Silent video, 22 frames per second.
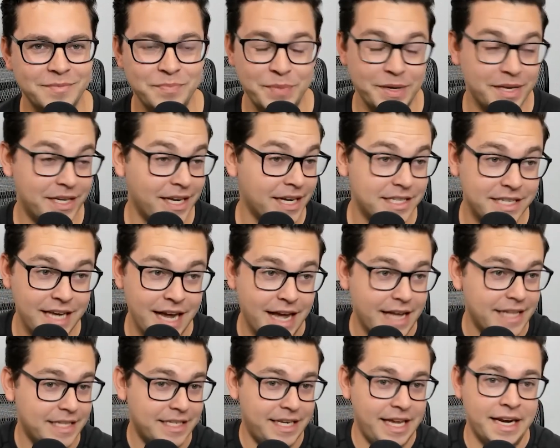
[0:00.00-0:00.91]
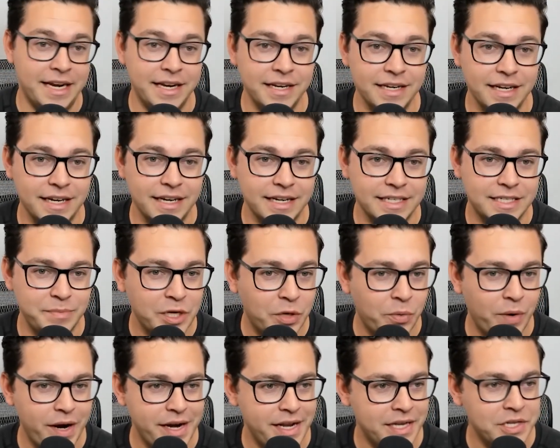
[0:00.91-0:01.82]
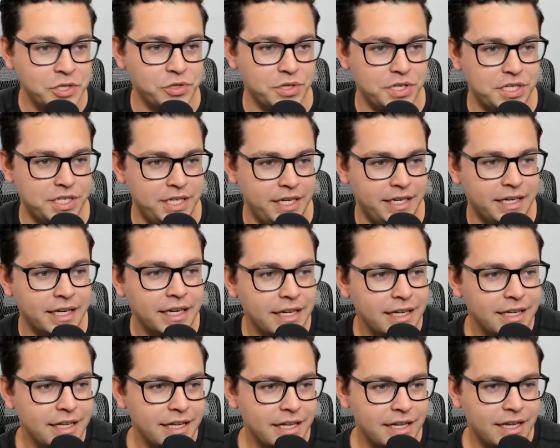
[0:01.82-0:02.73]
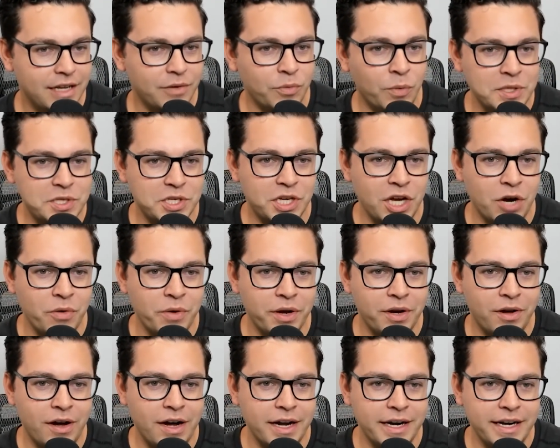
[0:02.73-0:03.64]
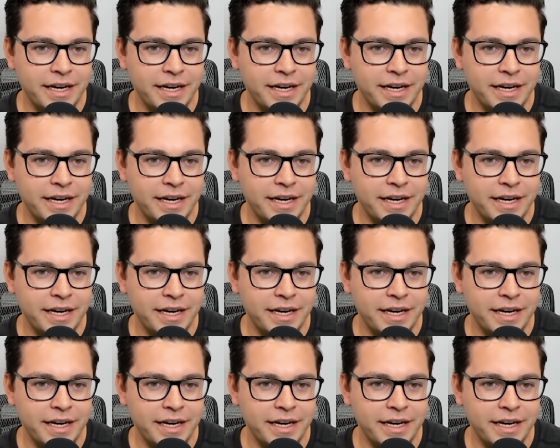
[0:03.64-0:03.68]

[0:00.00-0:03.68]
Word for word: because, yeah, it's getting uh, to be quite interesting what's going on.